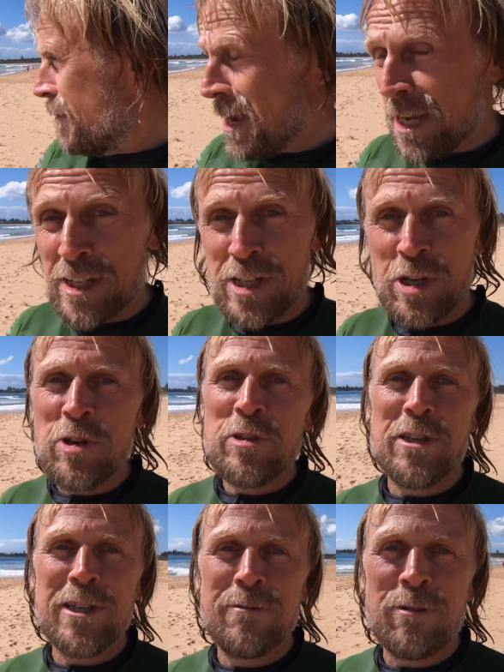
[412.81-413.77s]
make
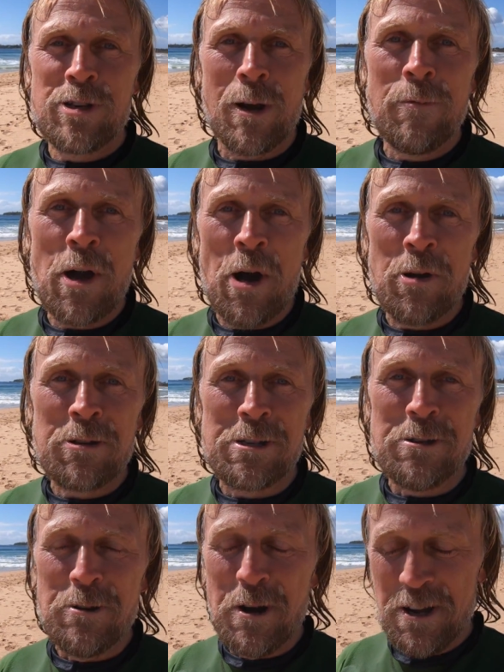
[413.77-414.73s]
excuses, which I'm going
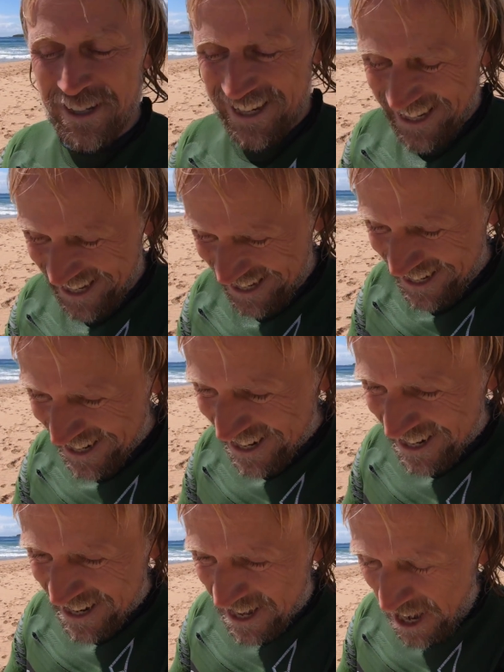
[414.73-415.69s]
to,
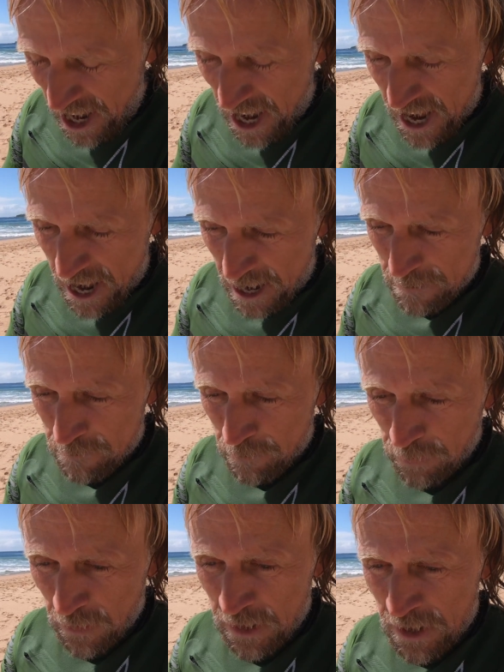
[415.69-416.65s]
well,
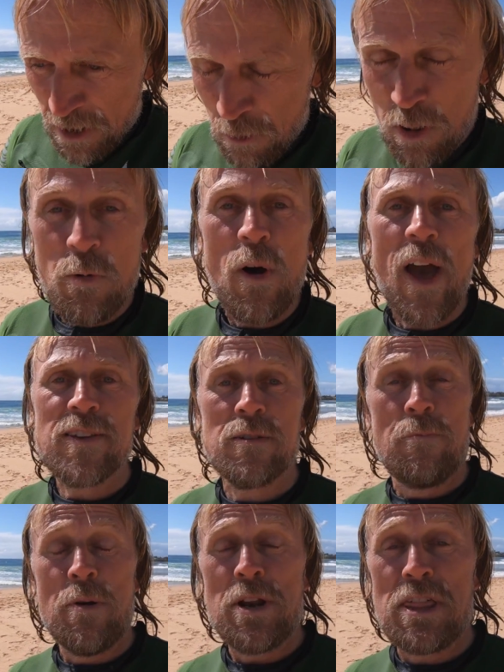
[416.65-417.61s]
the waves
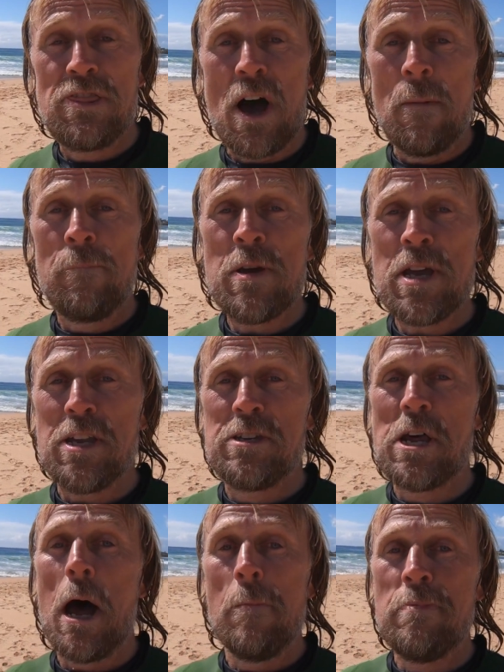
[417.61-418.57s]
were pretty thumpy and
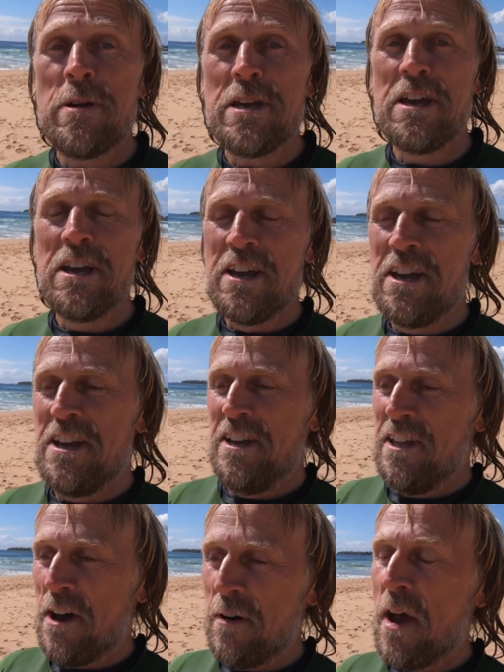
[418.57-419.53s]
tumpy.
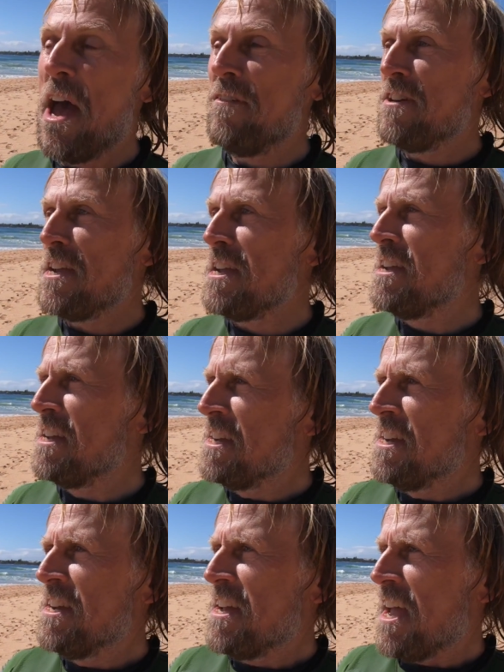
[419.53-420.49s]
They were heavy,
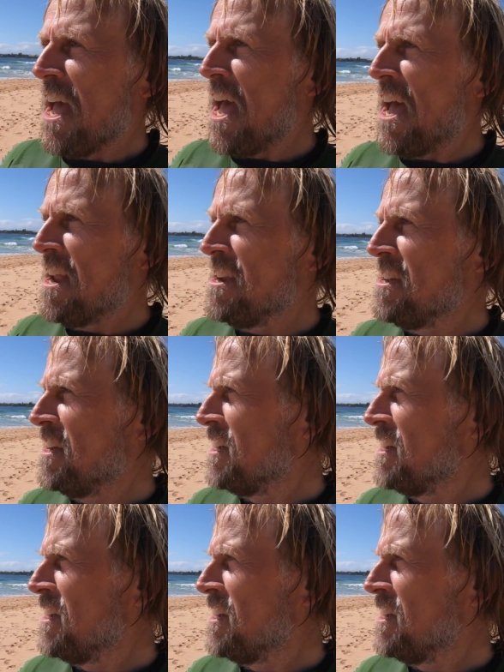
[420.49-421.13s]
and